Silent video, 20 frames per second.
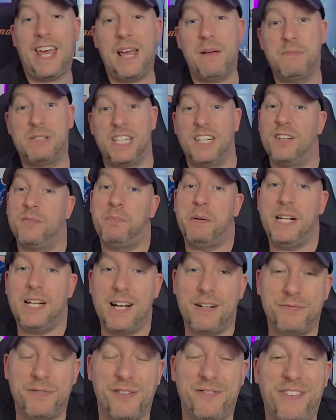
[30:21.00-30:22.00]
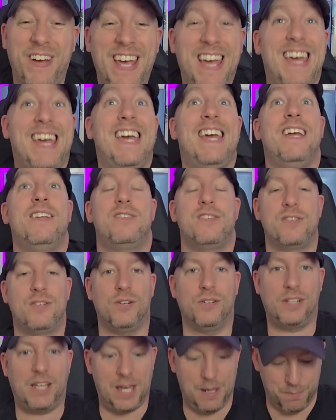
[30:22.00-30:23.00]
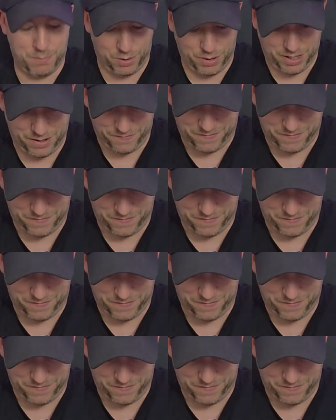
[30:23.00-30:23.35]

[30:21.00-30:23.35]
games that I've been after for ages on Game Boy